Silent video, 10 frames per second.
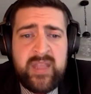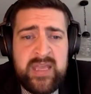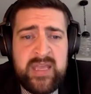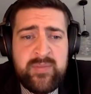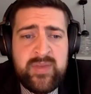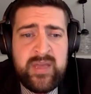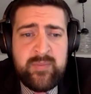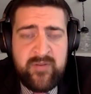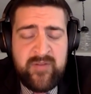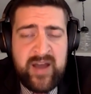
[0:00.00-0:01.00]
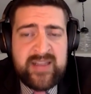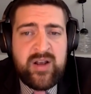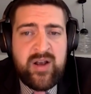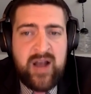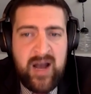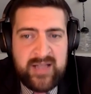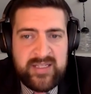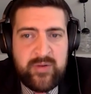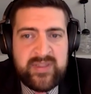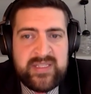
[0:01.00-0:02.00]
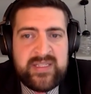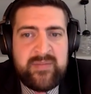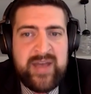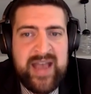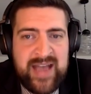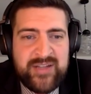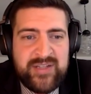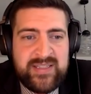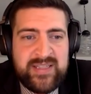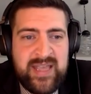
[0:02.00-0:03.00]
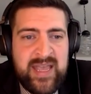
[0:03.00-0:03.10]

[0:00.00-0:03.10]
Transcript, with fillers: it provided consequences to my actions.